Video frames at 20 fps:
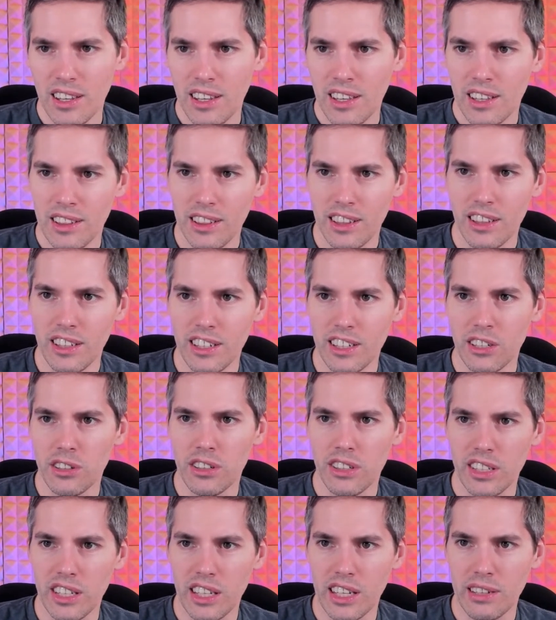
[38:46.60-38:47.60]

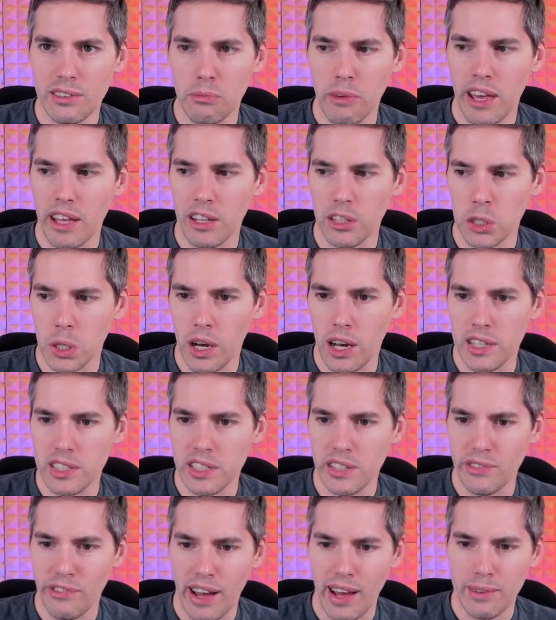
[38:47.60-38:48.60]
Literally gives me
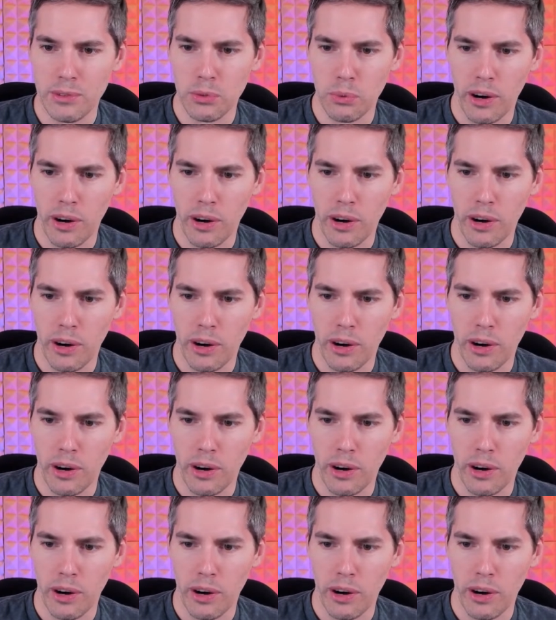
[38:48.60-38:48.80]
Eldrazi vibes.